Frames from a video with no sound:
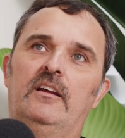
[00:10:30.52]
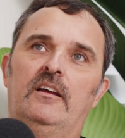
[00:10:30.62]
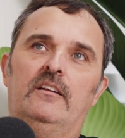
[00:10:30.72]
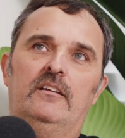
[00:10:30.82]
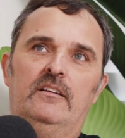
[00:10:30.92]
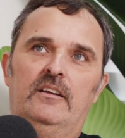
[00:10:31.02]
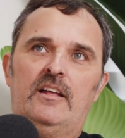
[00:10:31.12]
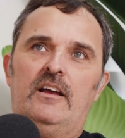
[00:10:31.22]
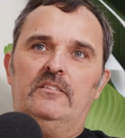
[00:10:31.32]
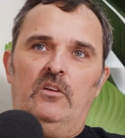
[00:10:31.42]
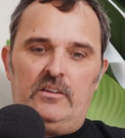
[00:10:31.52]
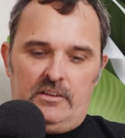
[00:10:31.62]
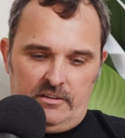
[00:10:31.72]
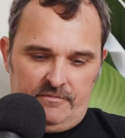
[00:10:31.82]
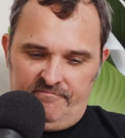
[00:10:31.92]
and it had like
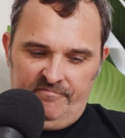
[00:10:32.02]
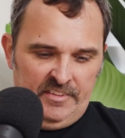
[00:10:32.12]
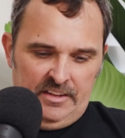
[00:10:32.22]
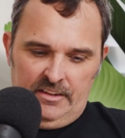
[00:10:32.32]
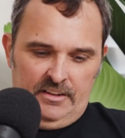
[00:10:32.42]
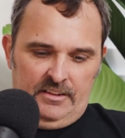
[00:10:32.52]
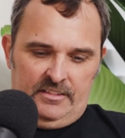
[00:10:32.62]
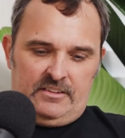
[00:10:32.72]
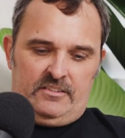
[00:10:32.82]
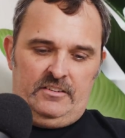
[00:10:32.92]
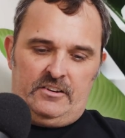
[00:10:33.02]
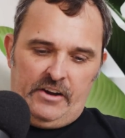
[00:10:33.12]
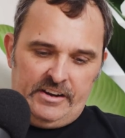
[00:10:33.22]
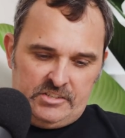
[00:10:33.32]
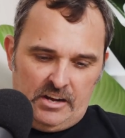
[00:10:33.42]
the
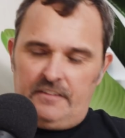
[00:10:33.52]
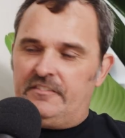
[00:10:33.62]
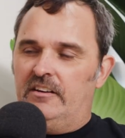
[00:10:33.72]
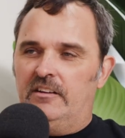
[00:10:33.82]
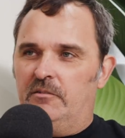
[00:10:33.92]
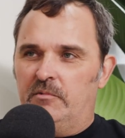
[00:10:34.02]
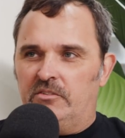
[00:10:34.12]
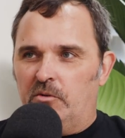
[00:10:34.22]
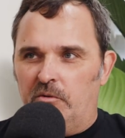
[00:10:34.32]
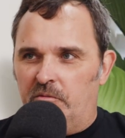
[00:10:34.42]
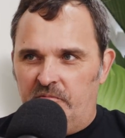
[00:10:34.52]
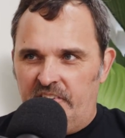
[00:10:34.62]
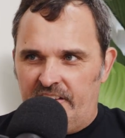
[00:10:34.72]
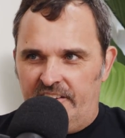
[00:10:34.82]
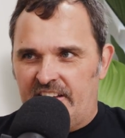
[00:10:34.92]
crankshaft in it was all
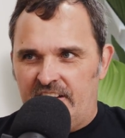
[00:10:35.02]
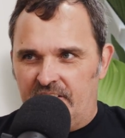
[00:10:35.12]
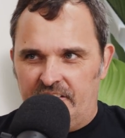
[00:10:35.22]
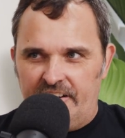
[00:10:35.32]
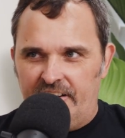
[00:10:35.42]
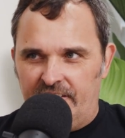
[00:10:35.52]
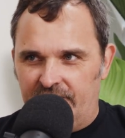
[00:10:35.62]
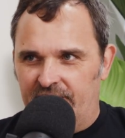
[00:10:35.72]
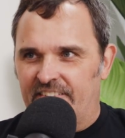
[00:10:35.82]
hand ground,